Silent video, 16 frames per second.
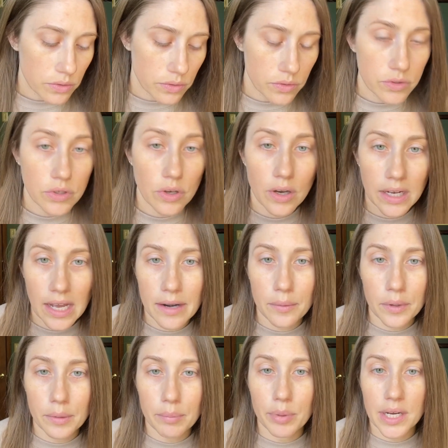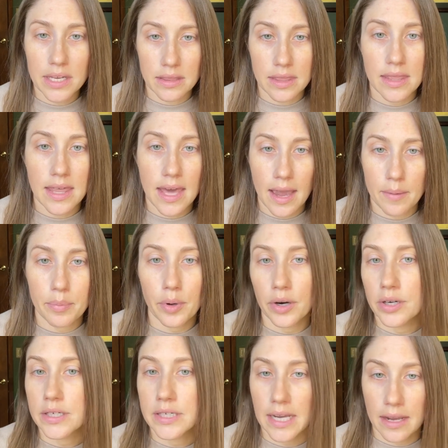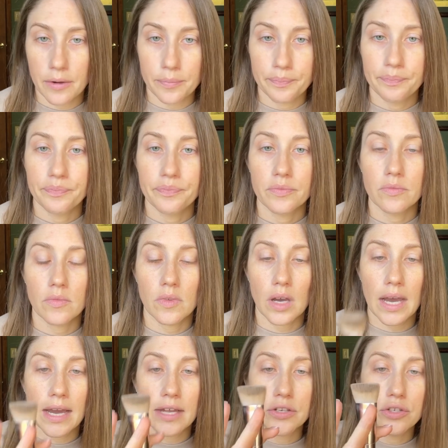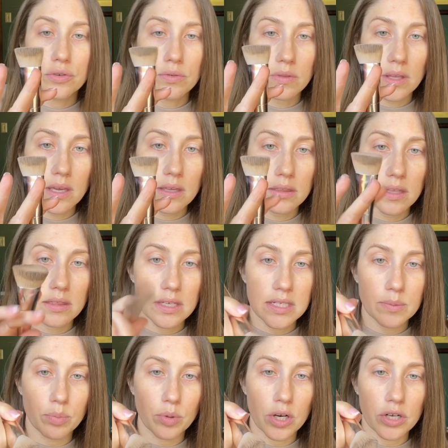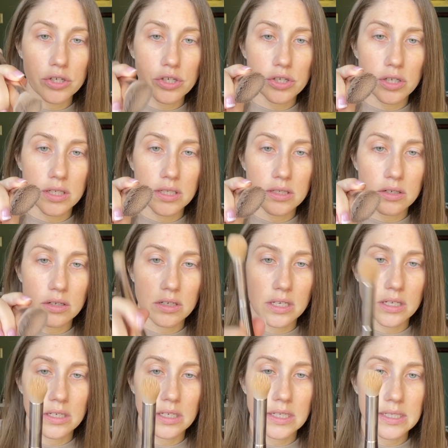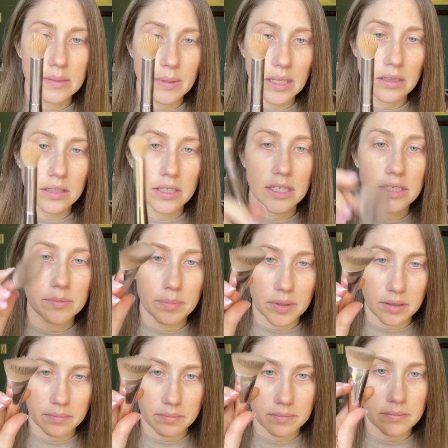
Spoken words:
So I kind of want to break that part down. I do think that this brush, it's dirty, it needs to be cleaned, but